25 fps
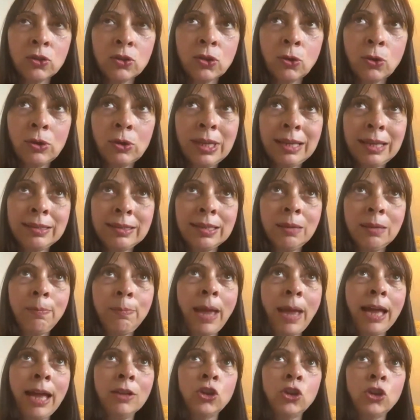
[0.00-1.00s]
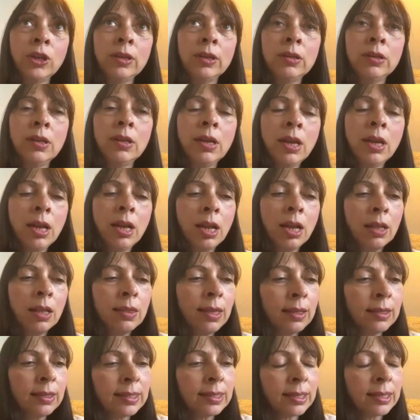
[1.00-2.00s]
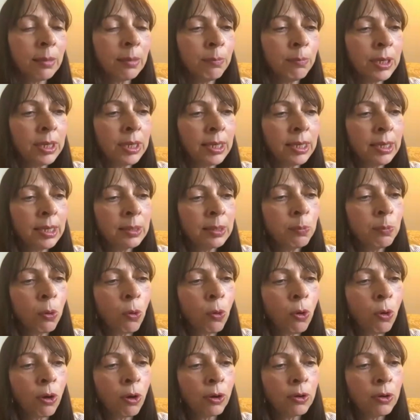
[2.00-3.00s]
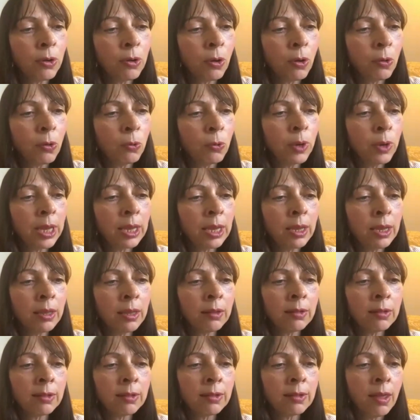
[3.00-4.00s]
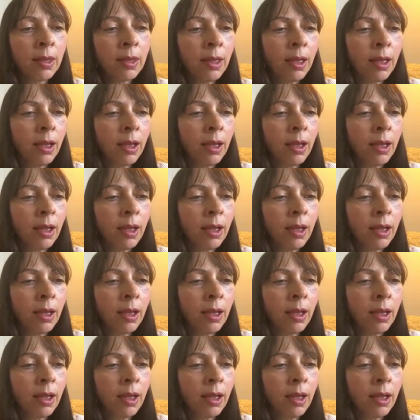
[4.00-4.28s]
So let's imagine that somebody is born with